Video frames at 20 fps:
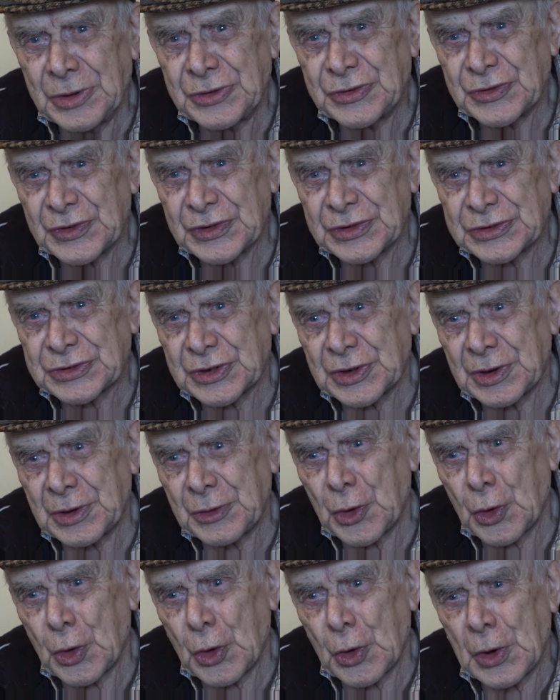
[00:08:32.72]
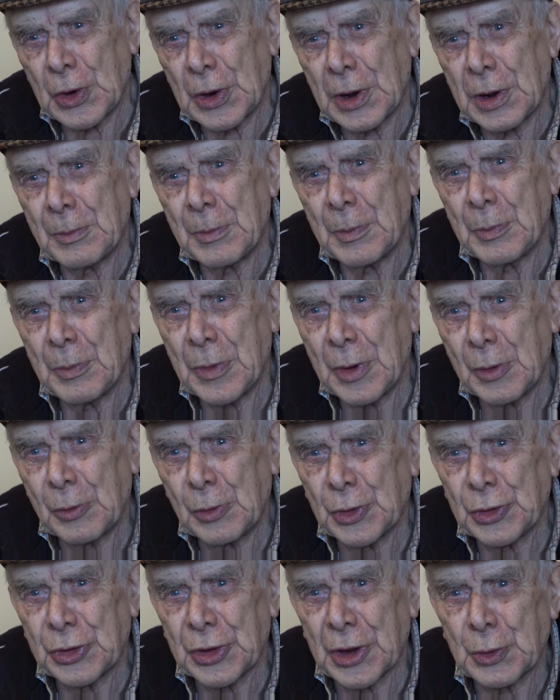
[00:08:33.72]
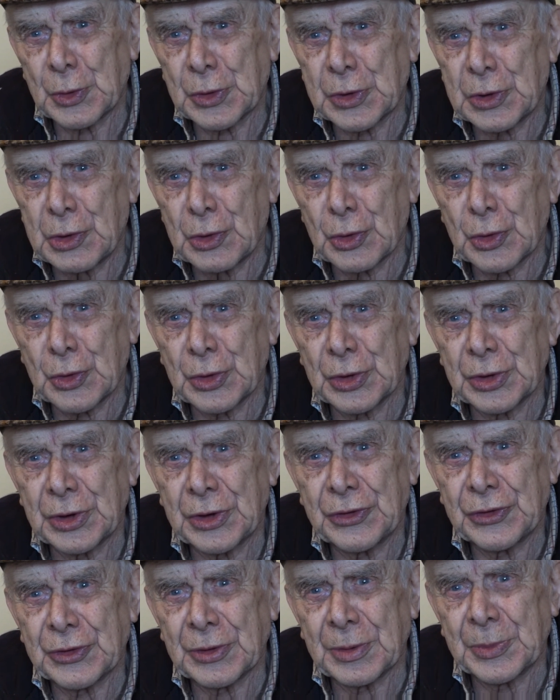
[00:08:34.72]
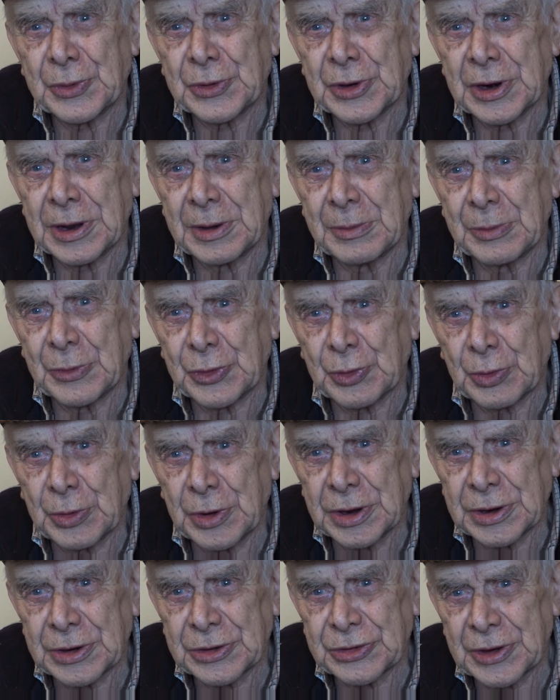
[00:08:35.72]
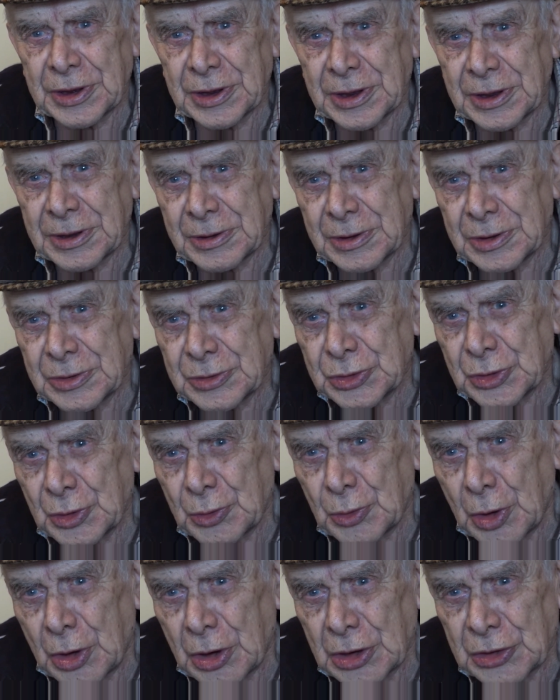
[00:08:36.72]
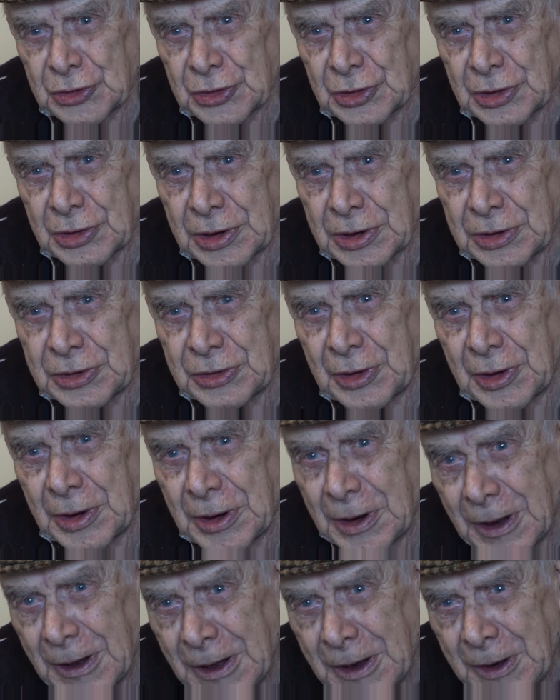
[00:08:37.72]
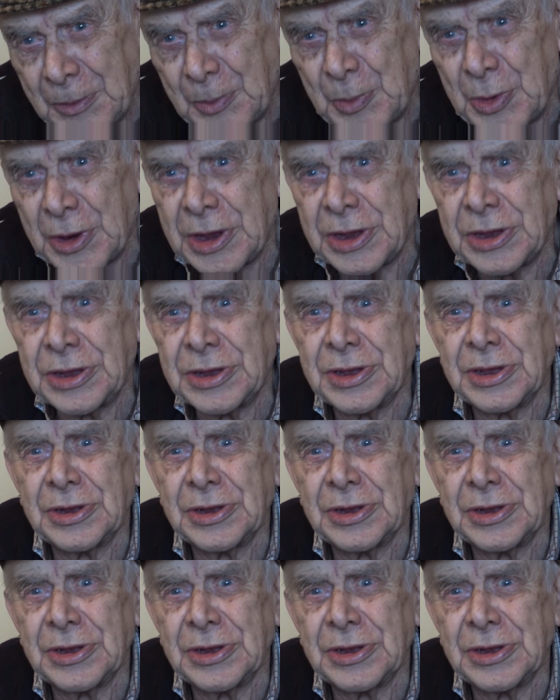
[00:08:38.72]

you have to know without looking sometimes where the water would be.